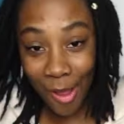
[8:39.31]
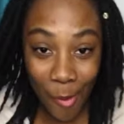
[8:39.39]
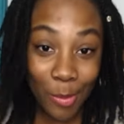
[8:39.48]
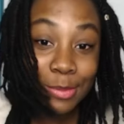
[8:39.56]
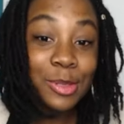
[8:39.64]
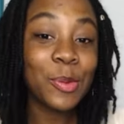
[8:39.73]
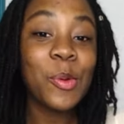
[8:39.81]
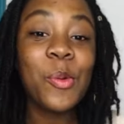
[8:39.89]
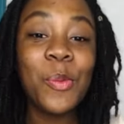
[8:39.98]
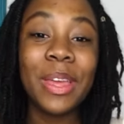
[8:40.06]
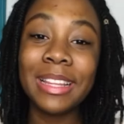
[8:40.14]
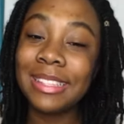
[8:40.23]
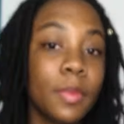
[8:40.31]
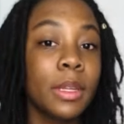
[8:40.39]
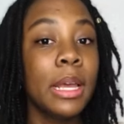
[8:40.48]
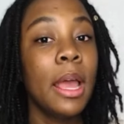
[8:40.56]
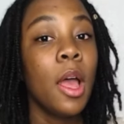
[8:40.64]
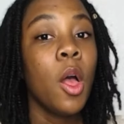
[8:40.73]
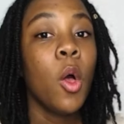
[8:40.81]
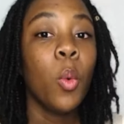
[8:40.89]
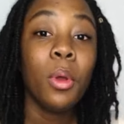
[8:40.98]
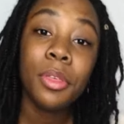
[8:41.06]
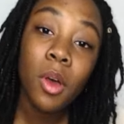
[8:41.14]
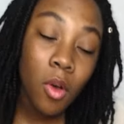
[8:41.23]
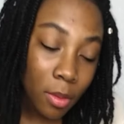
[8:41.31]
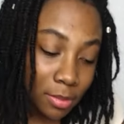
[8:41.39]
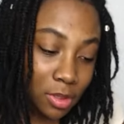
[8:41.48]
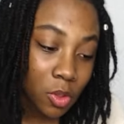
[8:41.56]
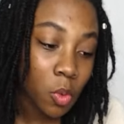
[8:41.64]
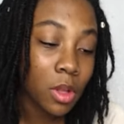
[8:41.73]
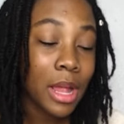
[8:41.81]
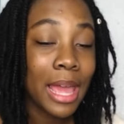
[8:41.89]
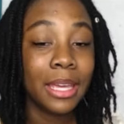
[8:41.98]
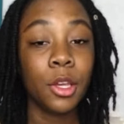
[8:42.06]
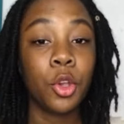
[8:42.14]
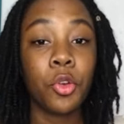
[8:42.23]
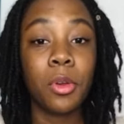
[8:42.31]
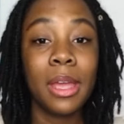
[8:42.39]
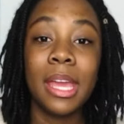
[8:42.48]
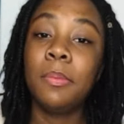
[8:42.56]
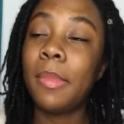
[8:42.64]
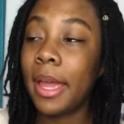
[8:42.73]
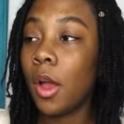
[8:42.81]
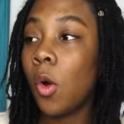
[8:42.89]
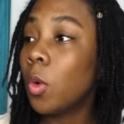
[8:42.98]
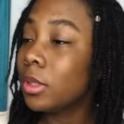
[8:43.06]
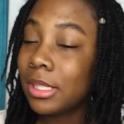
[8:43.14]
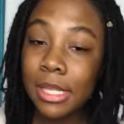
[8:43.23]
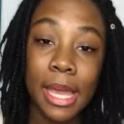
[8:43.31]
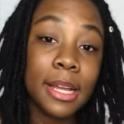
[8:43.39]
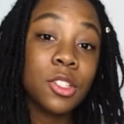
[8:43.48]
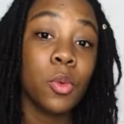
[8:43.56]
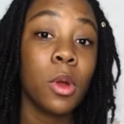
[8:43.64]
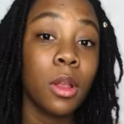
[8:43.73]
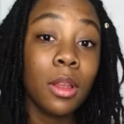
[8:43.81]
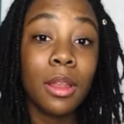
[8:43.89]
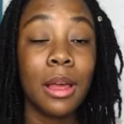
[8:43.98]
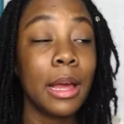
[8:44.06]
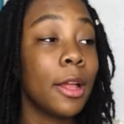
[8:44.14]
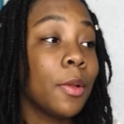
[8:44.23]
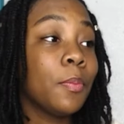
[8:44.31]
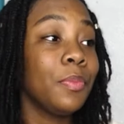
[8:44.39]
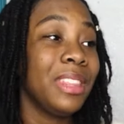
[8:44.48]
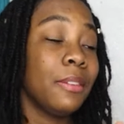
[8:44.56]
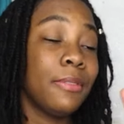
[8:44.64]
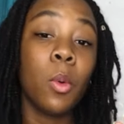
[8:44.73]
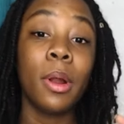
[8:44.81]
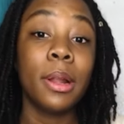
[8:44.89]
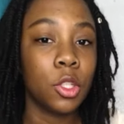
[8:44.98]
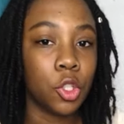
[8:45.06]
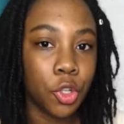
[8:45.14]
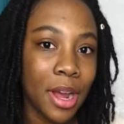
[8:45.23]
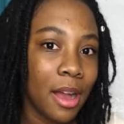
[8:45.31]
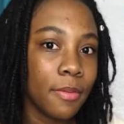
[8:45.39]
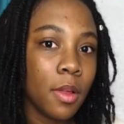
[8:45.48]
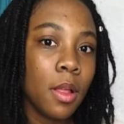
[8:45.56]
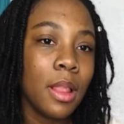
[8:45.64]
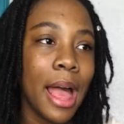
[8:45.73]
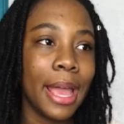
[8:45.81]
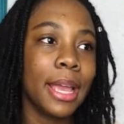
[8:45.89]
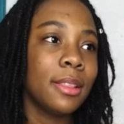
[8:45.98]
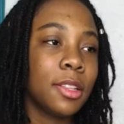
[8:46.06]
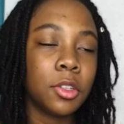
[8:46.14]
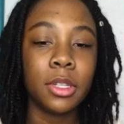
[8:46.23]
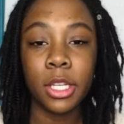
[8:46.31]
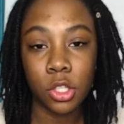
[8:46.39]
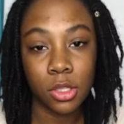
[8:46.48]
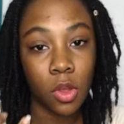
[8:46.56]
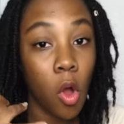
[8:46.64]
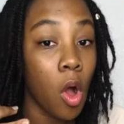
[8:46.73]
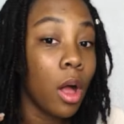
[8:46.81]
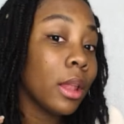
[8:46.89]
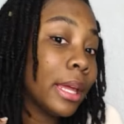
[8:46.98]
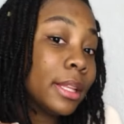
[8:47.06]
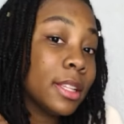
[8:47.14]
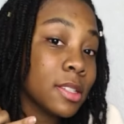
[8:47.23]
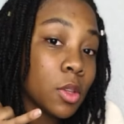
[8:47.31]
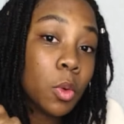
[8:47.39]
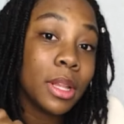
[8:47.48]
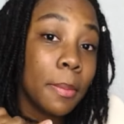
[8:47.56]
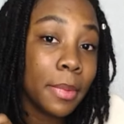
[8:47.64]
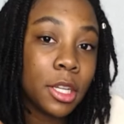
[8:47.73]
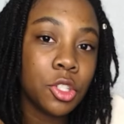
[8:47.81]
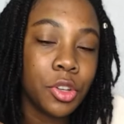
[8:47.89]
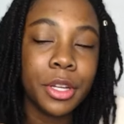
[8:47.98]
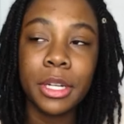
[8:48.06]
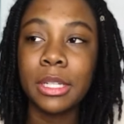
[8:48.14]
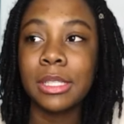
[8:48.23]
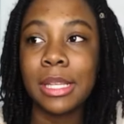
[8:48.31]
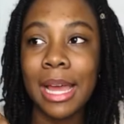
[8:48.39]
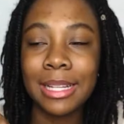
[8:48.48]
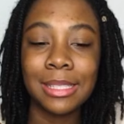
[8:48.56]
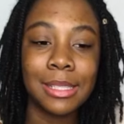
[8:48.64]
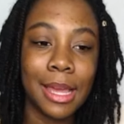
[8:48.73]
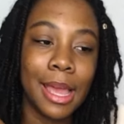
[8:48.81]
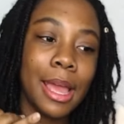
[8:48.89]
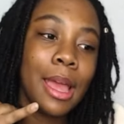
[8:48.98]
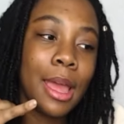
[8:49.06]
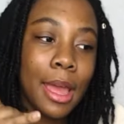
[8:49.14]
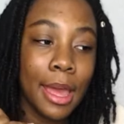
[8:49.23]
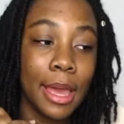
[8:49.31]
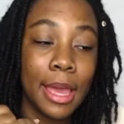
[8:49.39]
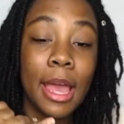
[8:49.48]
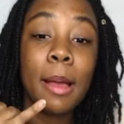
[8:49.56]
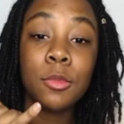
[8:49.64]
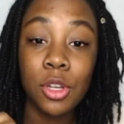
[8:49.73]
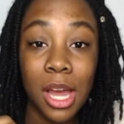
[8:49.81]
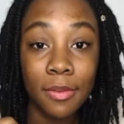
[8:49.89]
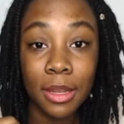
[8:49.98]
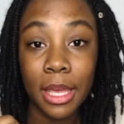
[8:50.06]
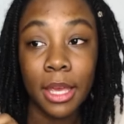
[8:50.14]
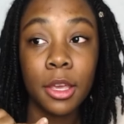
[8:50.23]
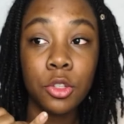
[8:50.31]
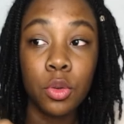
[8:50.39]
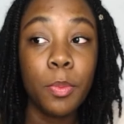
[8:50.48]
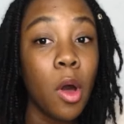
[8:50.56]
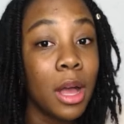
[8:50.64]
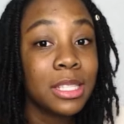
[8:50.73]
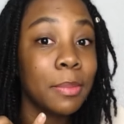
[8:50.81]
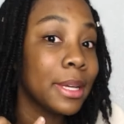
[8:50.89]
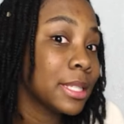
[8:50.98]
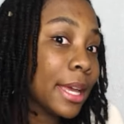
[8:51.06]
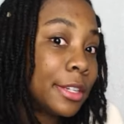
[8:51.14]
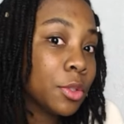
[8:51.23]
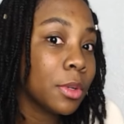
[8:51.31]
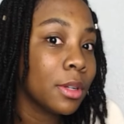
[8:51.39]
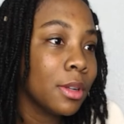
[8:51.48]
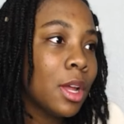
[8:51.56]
Homeschool wins. With homeschool, I can create my own schedule. If I wanted to travel, I can literally just call in the school administrators and say, hey, I'm traveling, could you pause my schedule?